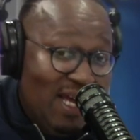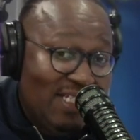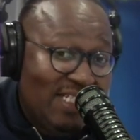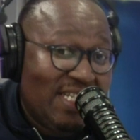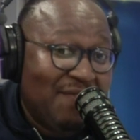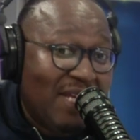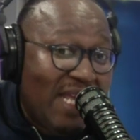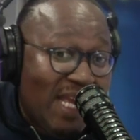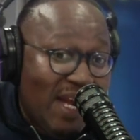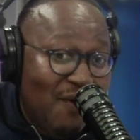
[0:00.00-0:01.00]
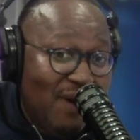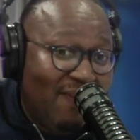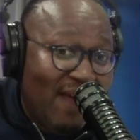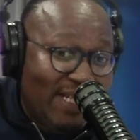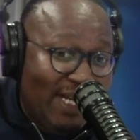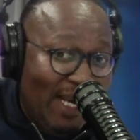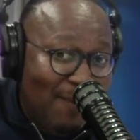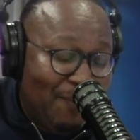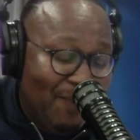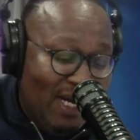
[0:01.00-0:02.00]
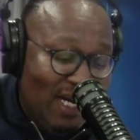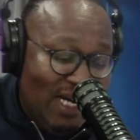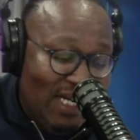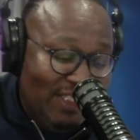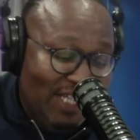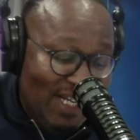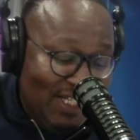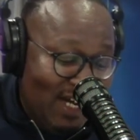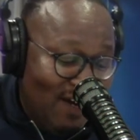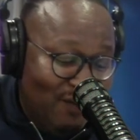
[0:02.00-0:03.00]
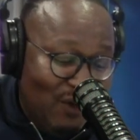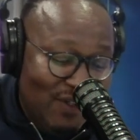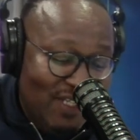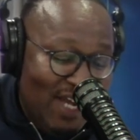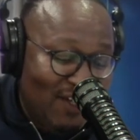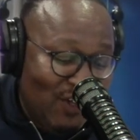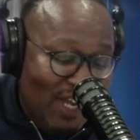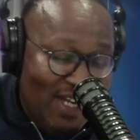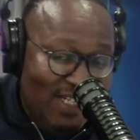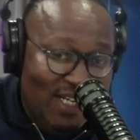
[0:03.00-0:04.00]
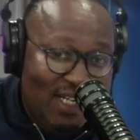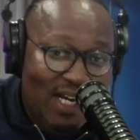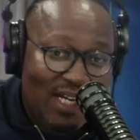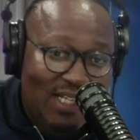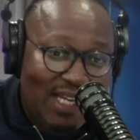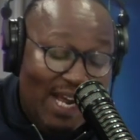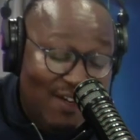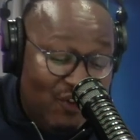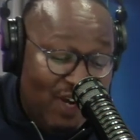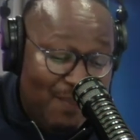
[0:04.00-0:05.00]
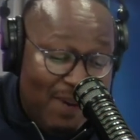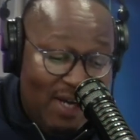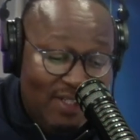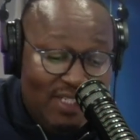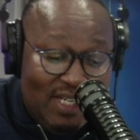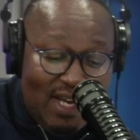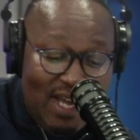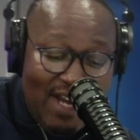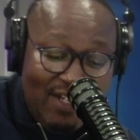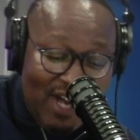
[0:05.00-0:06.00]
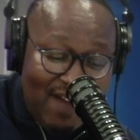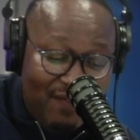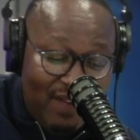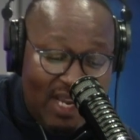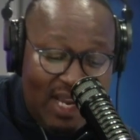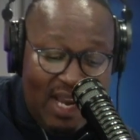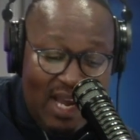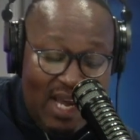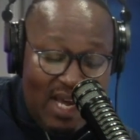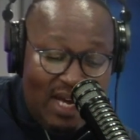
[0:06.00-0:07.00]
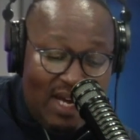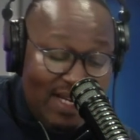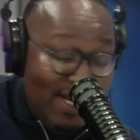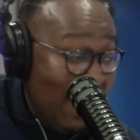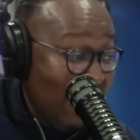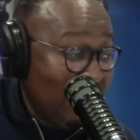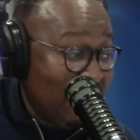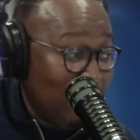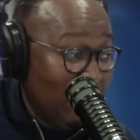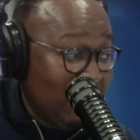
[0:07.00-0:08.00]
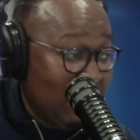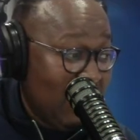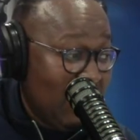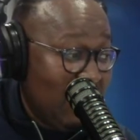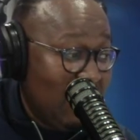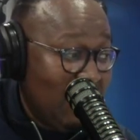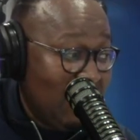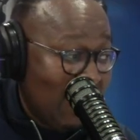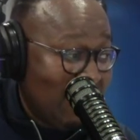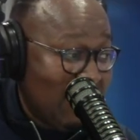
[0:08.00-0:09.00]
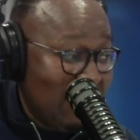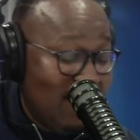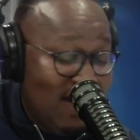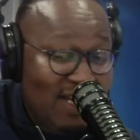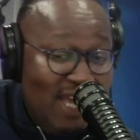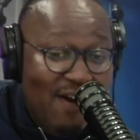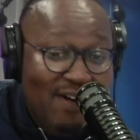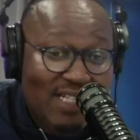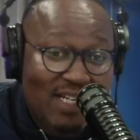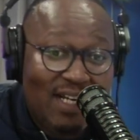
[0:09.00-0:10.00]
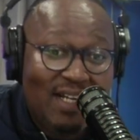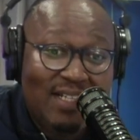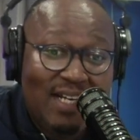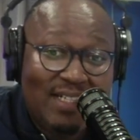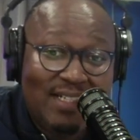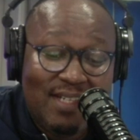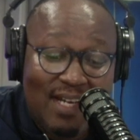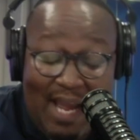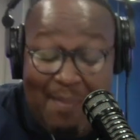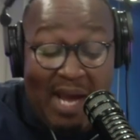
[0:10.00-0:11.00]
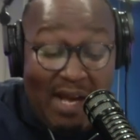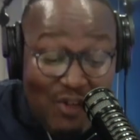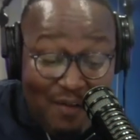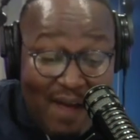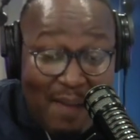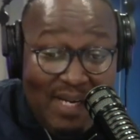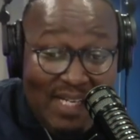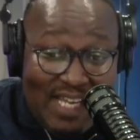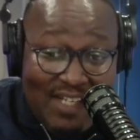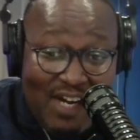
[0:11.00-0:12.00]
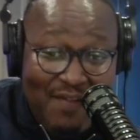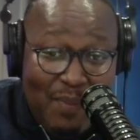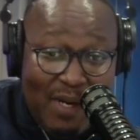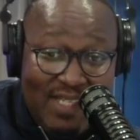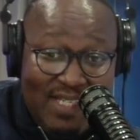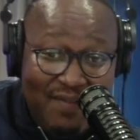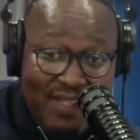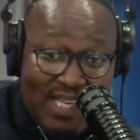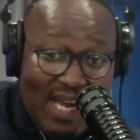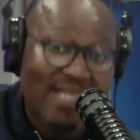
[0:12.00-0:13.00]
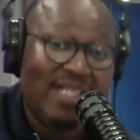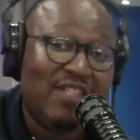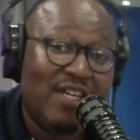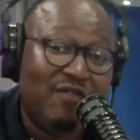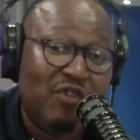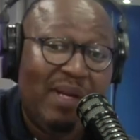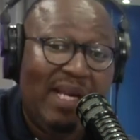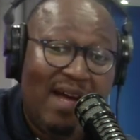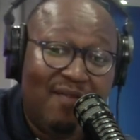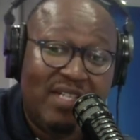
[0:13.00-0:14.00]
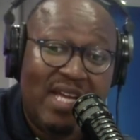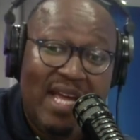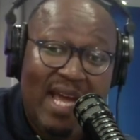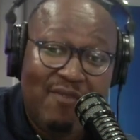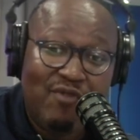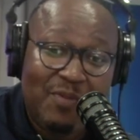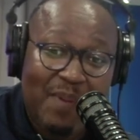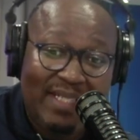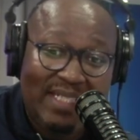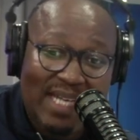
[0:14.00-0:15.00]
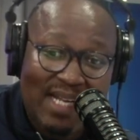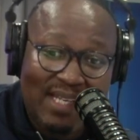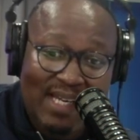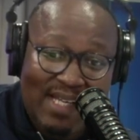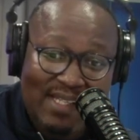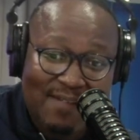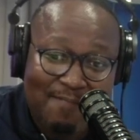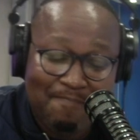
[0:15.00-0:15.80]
Just even hearing that clip, Cha Cha, of course, educating the country about HIV and AIDS, in which in that scene there, her character coming out to a family as HIV positive and saying, I deserve to be loved and respected nonetheless.